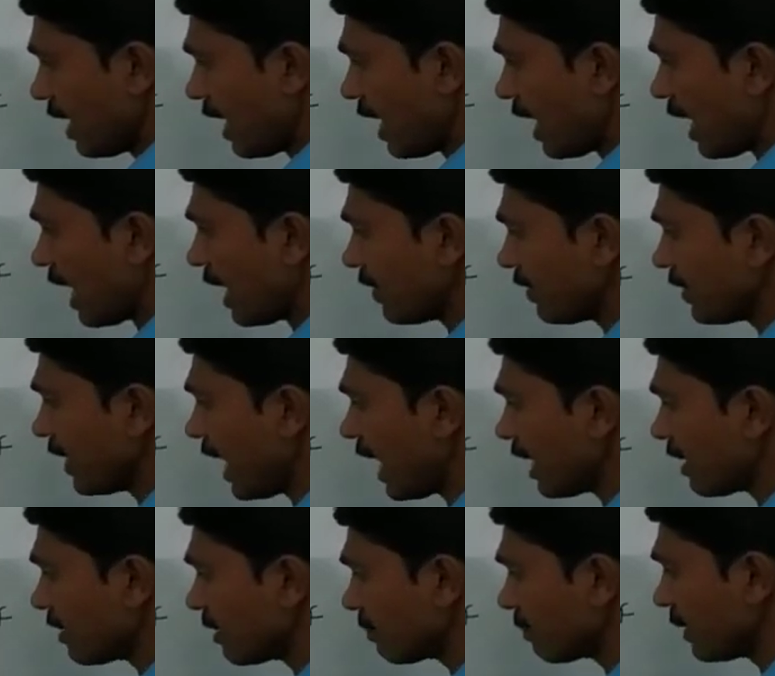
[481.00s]
And that
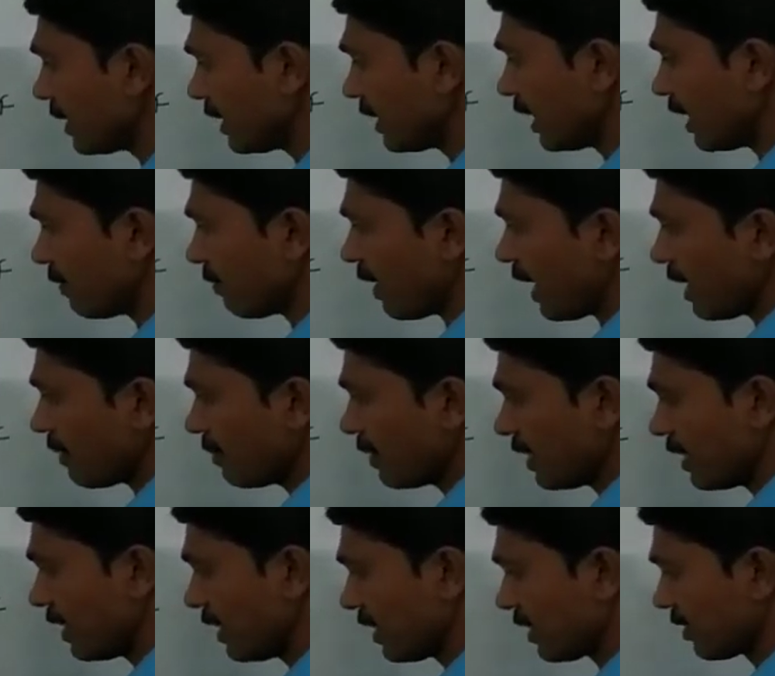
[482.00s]
spindle
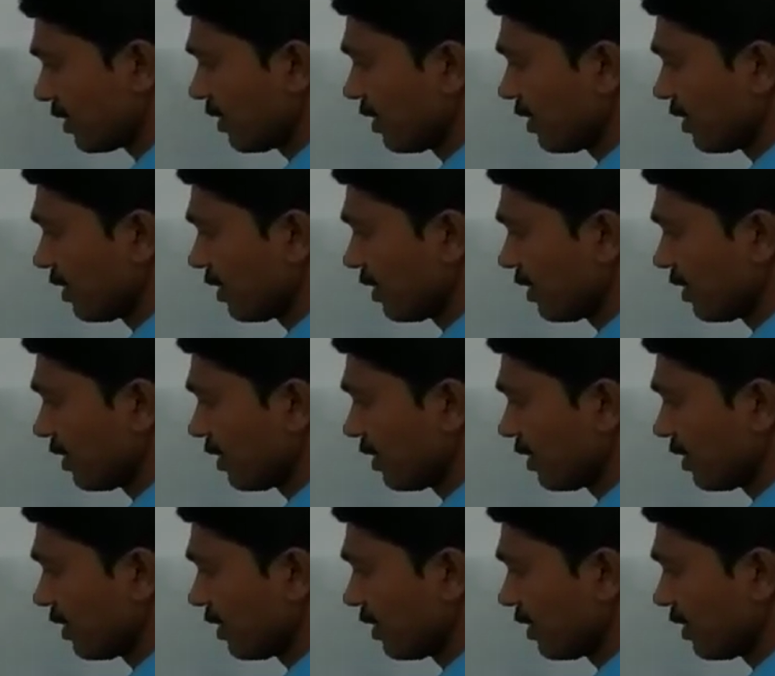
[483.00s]
fibers,